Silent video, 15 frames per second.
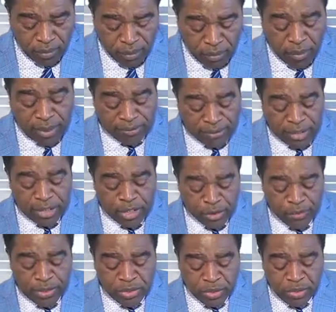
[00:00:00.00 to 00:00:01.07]
Or oh, I think it's
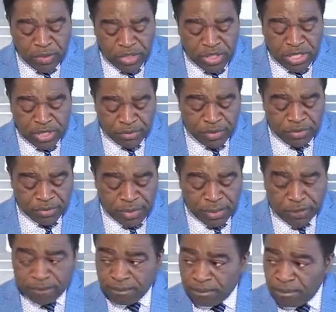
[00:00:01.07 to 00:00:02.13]
First Corinthians
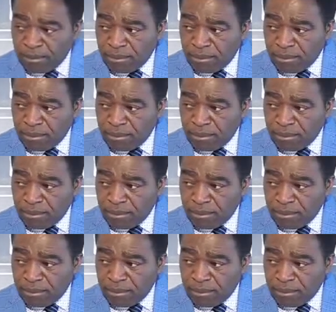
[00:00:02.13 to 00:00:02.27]
15.